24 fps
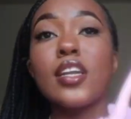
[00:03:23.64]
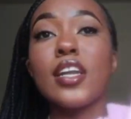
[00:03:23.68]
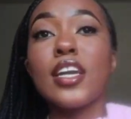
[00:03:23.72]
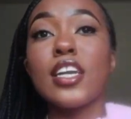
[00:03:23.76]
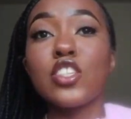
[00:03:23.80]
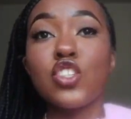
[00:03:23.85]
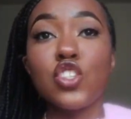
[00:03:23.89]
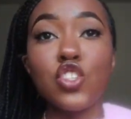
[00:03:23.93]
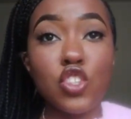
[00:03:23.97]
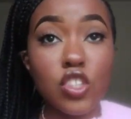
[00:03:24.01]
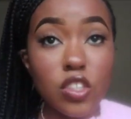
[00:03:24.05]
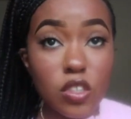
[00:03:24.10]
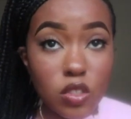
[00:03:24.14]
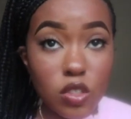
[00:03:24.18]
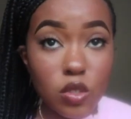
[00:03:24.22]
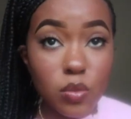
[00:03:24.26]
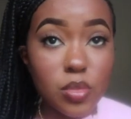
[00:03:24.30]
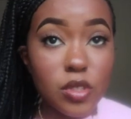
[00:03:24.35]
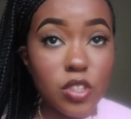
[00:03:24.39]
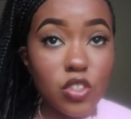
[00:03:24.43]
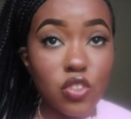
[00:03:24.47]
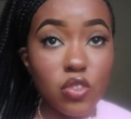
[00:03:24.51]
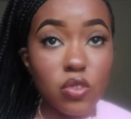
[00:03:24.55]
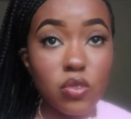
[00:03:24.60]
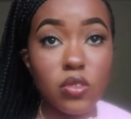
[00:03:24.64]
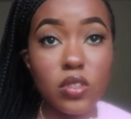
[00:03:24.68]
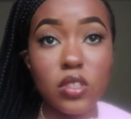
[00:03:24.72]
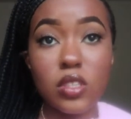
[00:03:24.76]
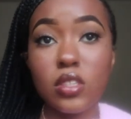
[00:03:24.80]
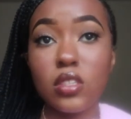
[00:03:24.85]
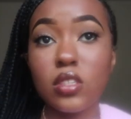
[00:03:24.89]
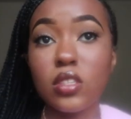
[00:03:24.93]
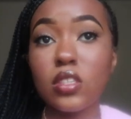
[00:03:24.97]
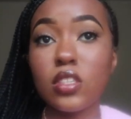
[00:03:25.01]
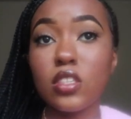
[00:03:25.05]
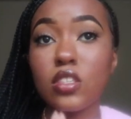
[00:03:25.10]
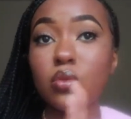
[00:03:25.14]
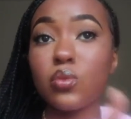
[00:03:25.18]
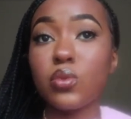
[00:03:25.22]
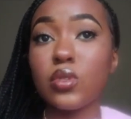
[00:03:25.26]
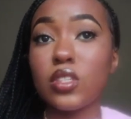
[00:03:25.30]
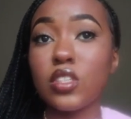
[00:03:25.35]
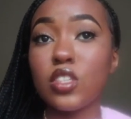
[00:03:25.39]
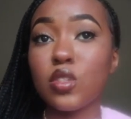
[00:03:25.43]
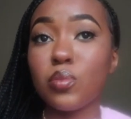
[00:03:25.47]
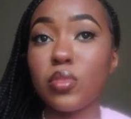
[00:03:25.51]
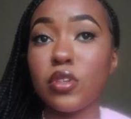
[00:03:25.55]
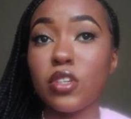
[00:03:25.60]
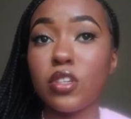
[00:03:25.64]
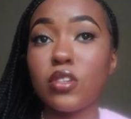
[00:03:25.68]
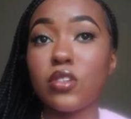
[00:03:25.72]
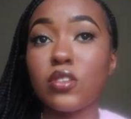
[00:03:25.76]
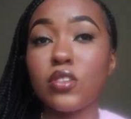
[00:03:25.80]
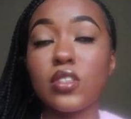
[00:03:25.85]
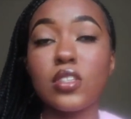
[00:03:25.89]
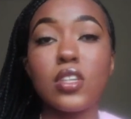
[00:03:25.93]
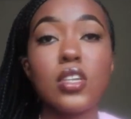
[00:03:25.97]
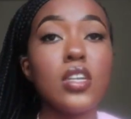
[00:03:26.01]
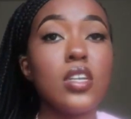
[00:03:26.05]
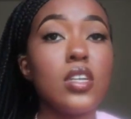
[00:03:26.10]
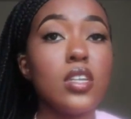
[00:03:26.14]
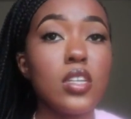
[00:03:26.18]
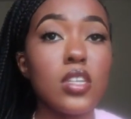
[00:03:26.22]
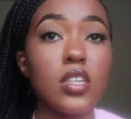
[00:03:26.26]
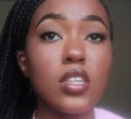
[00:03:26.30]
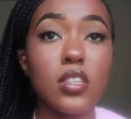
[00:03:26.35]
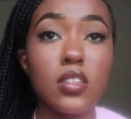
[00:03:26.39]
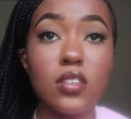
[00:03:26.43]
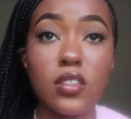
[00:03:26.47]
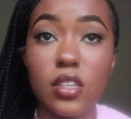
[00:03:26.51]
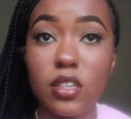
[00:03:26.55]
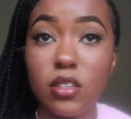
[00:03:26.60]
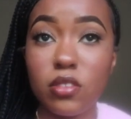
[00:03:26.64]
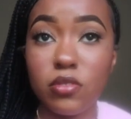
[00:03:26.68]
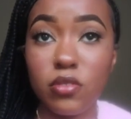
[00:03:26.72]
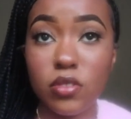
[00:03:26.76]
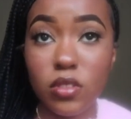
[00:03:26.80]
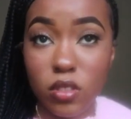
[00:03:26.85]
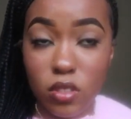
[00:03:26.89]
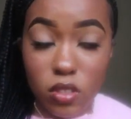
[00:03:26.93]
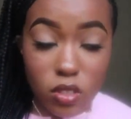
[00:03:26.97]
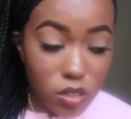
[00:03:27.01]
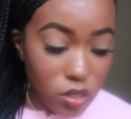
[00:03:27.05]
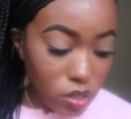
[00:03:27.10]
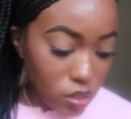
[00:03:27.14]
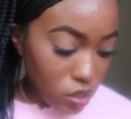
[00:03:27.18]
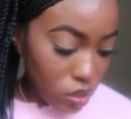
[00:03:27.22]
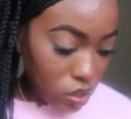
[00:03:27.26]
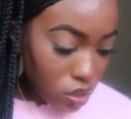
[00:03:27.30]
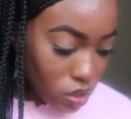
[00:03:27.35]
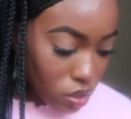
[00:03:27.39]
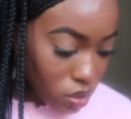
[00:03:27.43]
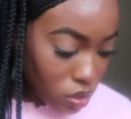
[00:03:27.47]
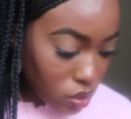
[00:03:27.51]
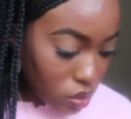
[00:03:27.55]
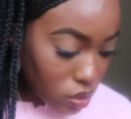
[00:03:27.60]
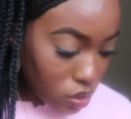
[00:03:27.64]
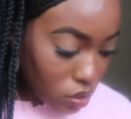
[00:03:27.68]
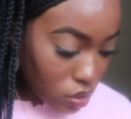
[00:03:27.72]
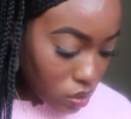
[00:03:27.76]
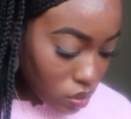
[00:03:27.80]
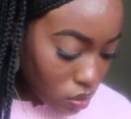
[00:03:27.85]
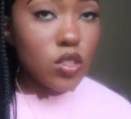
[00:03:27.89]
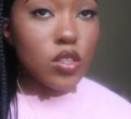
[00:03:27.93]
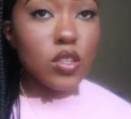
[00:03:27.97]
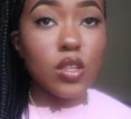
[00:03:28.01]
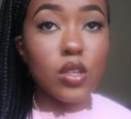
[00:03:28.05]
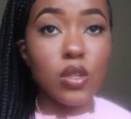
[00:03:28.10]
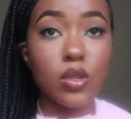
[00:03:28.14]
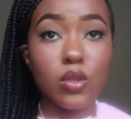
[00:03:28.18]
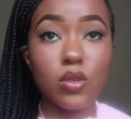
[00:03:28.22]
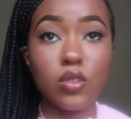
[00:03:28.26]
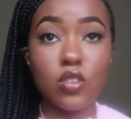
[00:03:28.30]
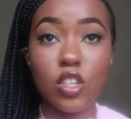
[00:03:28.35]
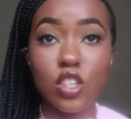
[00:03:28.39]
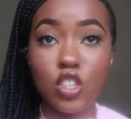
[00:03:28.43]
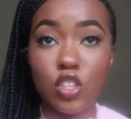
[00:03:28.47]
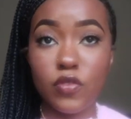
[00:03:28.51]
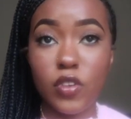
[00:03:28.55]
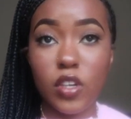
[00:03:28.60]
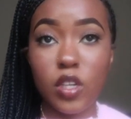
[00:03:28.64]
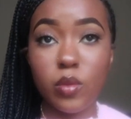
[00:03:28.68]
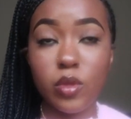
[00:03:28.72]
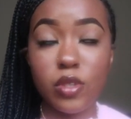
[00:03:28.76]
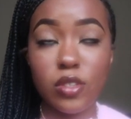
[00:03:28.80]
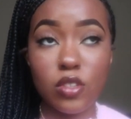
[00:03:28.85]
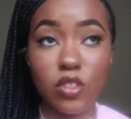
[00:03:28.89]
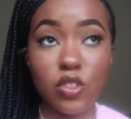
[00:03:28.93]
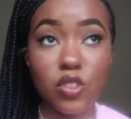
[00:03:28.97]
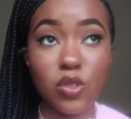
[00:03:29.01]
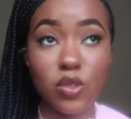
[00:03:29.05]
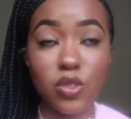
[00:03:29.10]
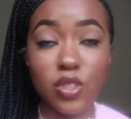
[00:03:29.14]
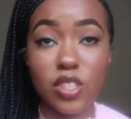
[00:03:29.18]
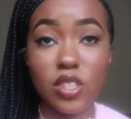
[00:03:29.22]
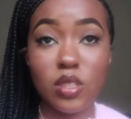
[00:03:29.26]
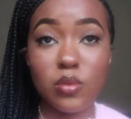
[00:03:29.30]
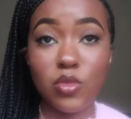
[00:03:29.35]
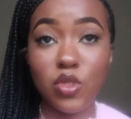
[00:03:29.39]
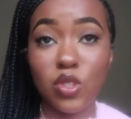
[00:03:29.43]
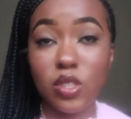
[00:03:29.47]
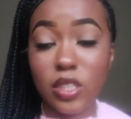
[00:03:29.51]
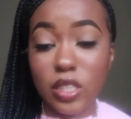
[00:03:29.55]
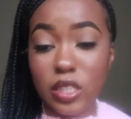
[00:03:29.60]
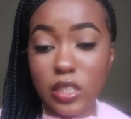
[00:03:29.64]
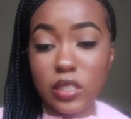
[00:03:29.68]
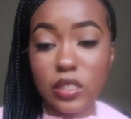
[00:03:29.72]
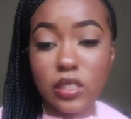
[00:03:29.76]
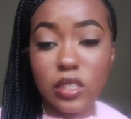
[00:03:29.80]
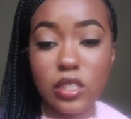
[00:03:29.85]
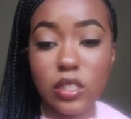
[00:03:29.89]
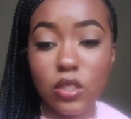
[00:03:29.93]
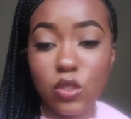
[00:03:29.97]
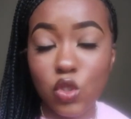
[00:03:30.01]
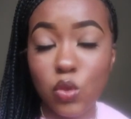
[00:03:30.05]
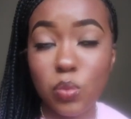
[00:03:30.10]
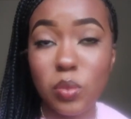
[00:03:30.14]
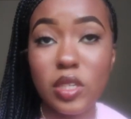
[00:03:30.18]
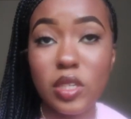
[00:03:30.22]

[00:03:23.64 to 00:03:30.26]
And I actually just took pictures in this with this purse and this outfit and this necklace so y'all should follow me on instagram so y'all can see those